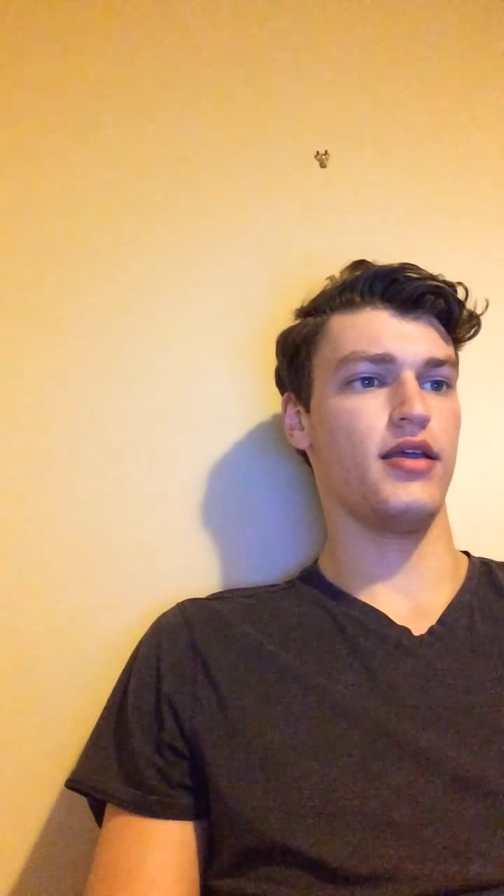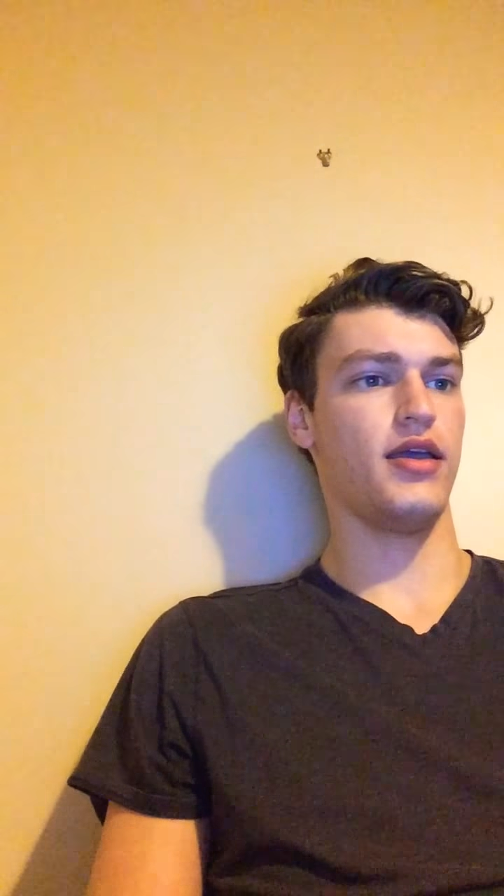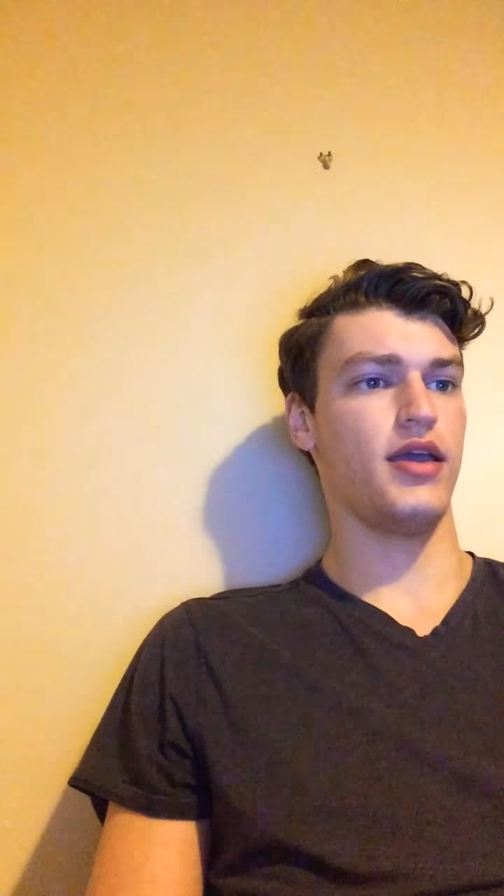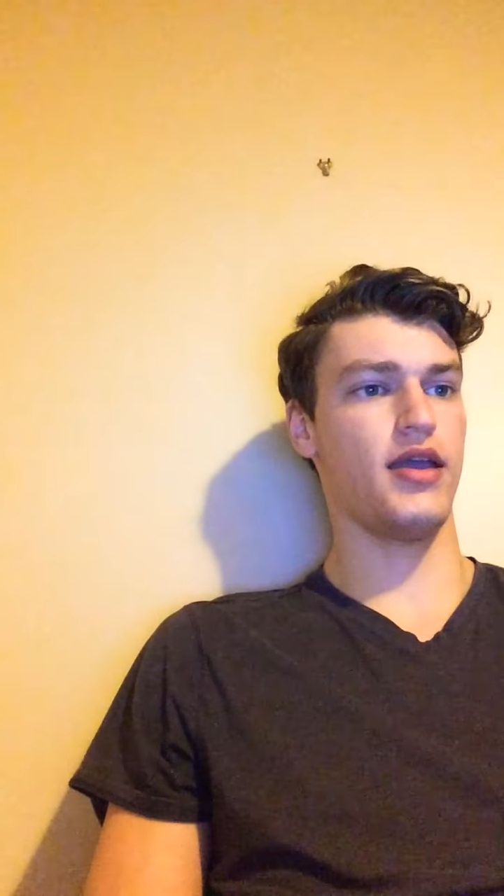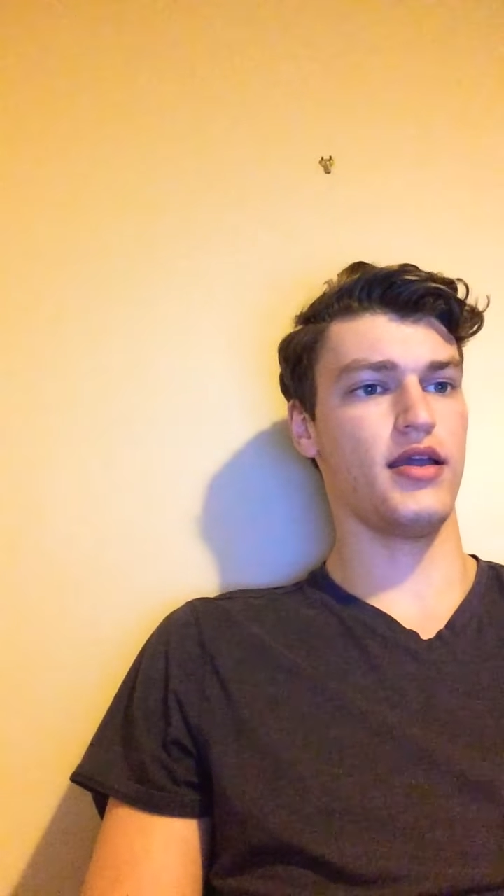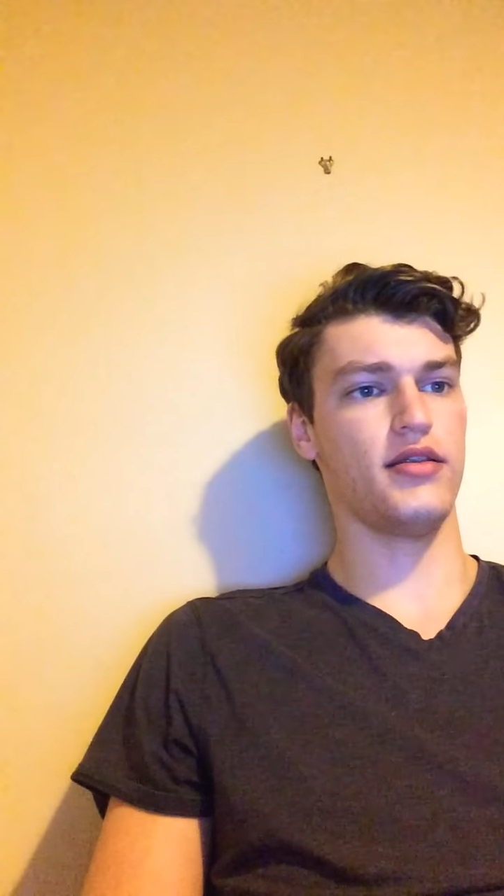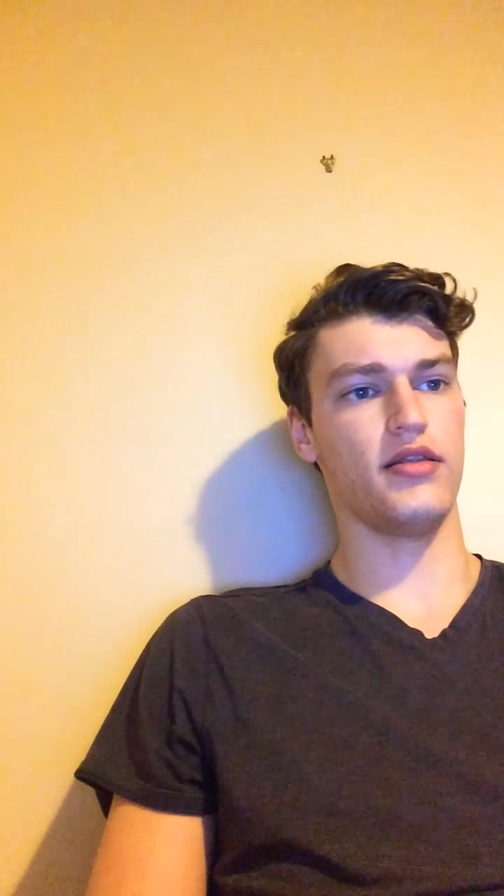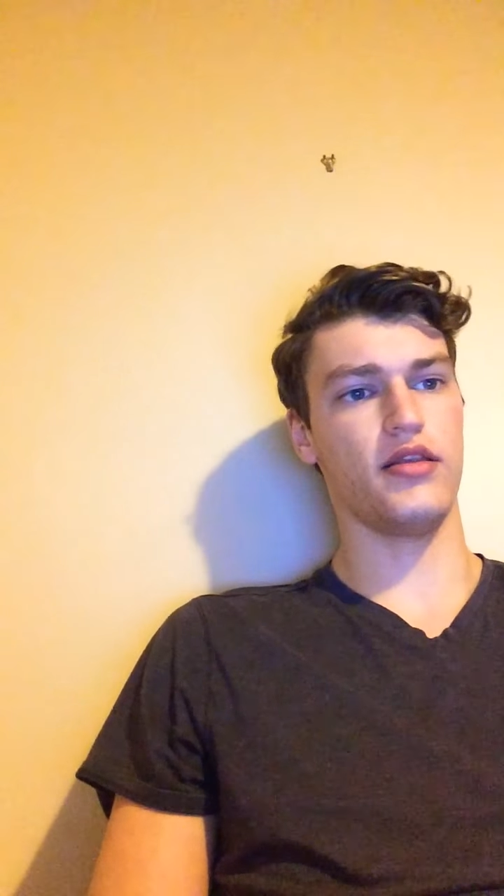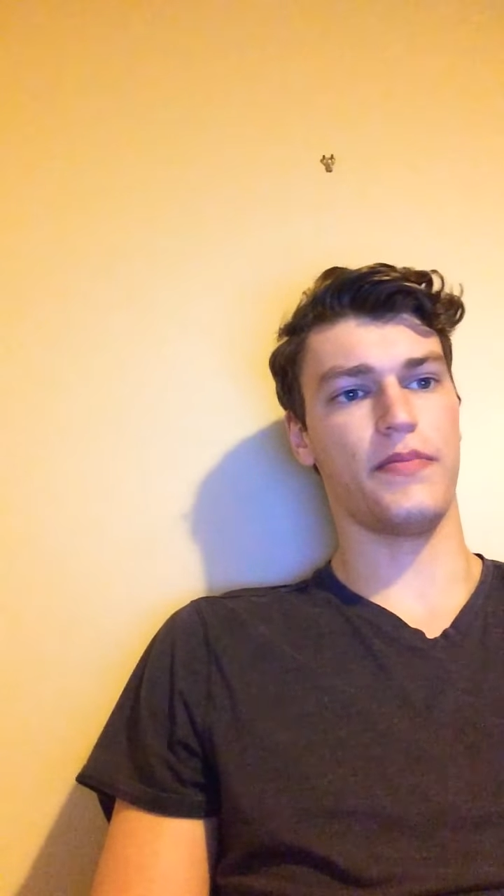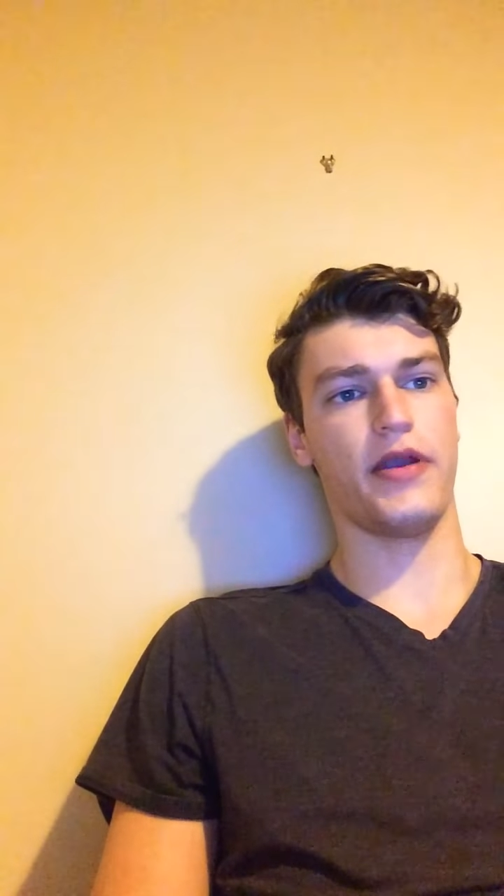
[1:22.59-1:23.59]
and
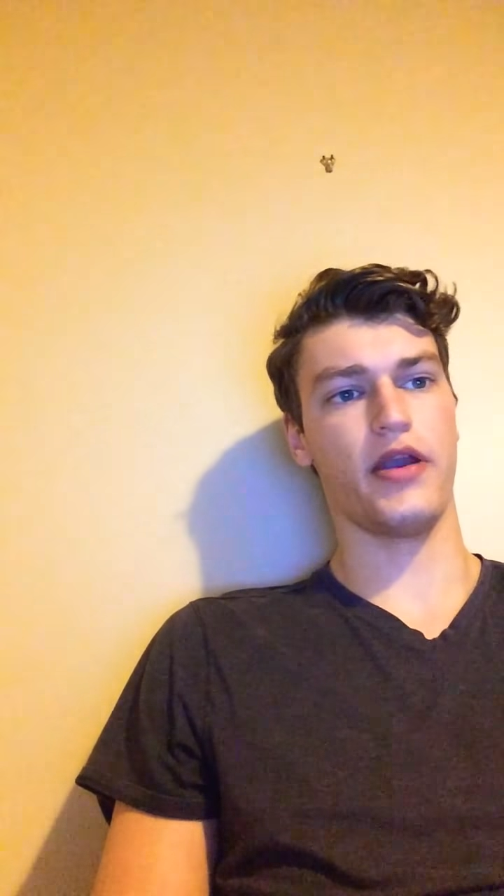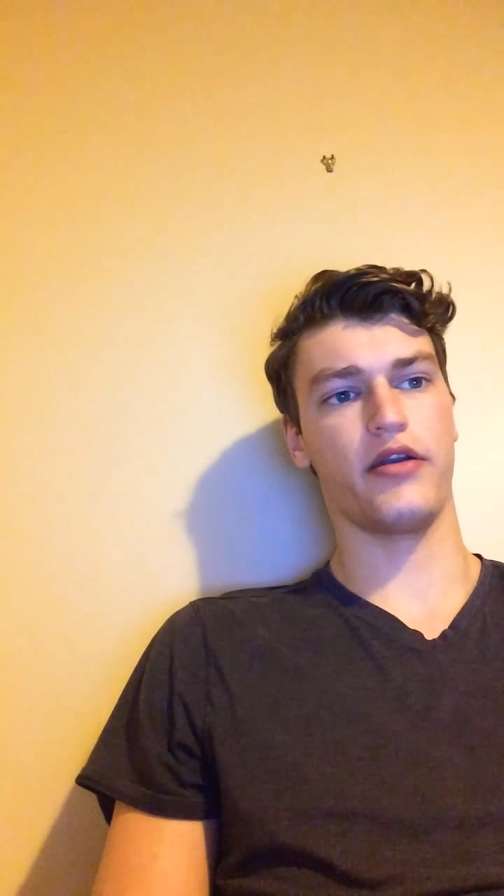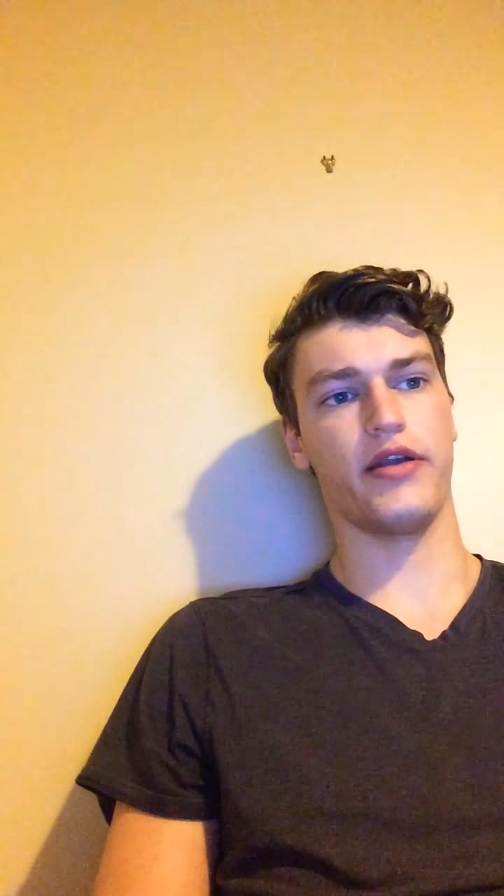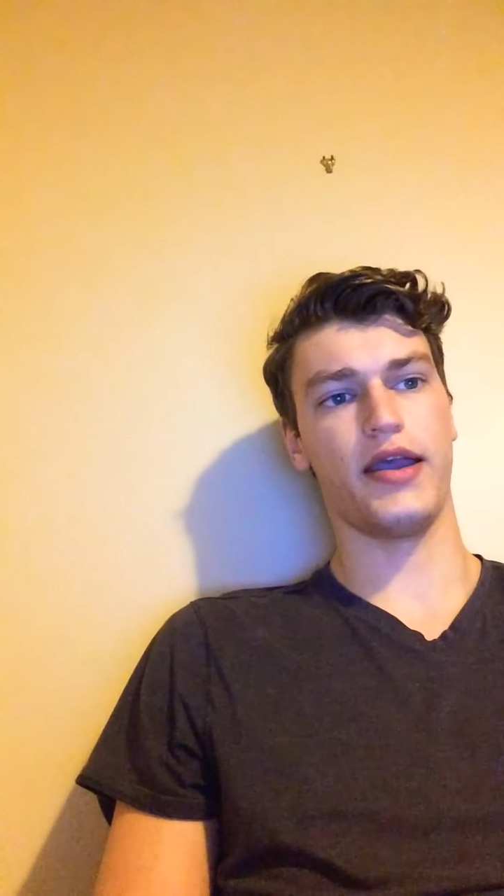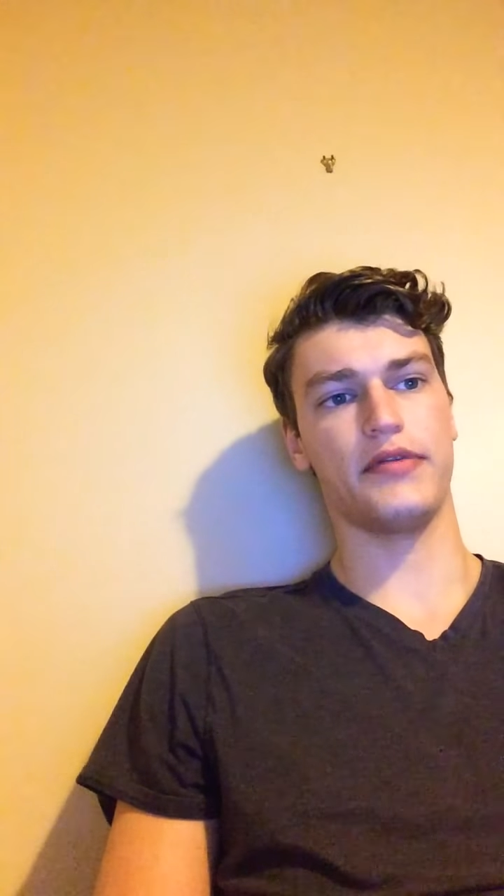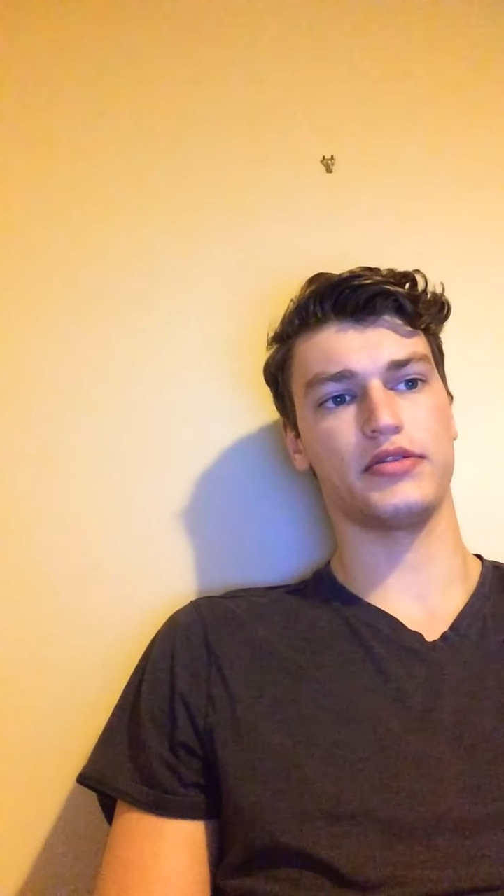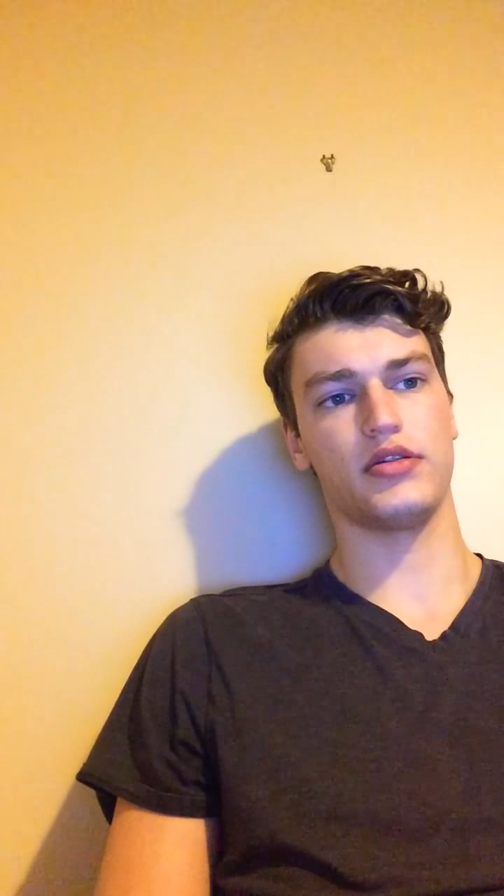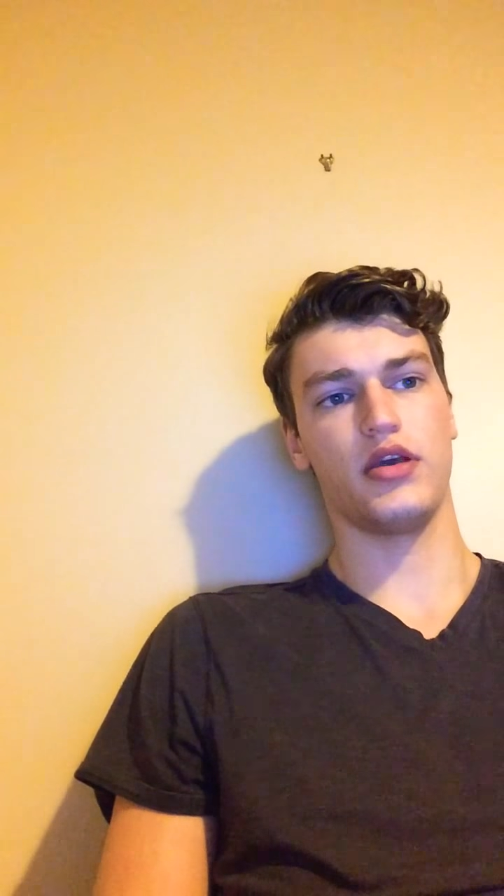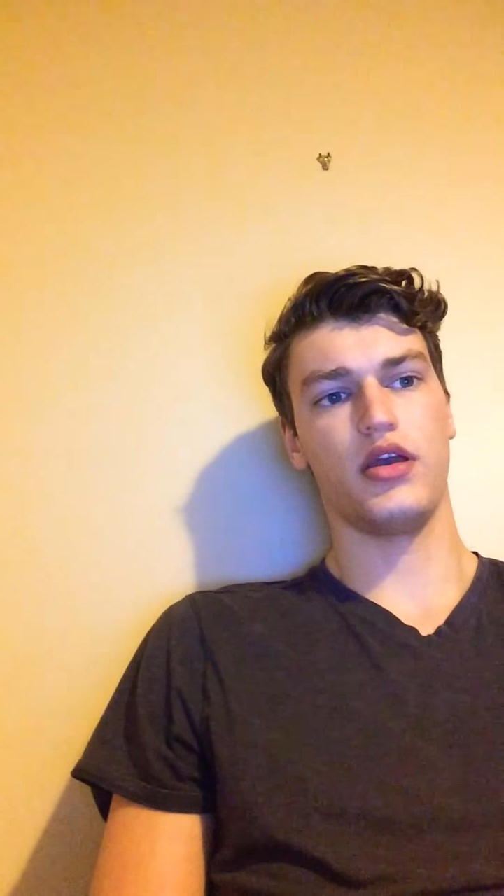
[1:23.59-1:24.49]
their paragraphs